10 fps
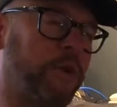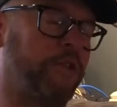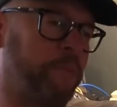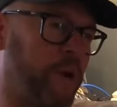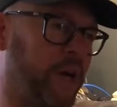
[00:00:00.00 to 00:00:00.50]
with
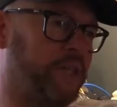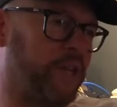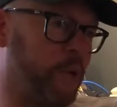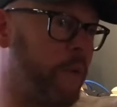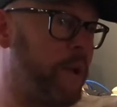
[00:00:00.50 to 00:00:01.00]
Chris Martin and
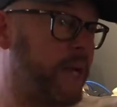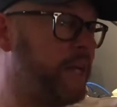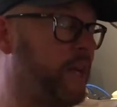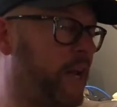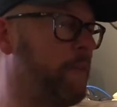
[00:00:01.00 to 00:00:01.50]
said, look, we're making
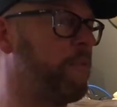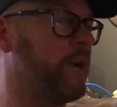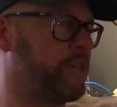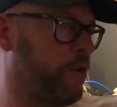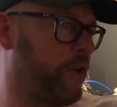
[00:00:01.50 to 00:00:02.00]
a little
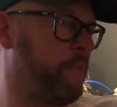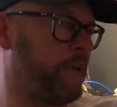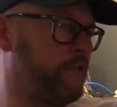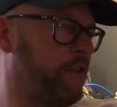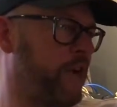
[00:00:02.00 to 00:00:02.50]
Embrace
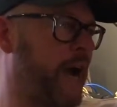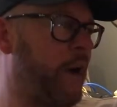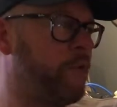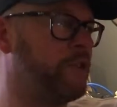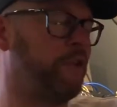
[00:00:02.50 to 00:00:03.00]
documentary.
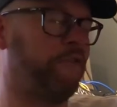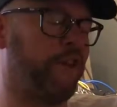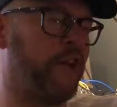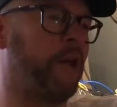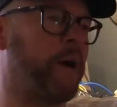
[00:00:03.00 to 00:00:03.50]
How would you
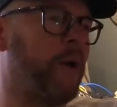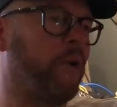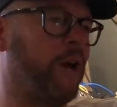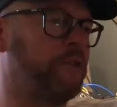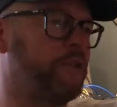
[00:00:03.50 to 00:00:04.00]
feel about like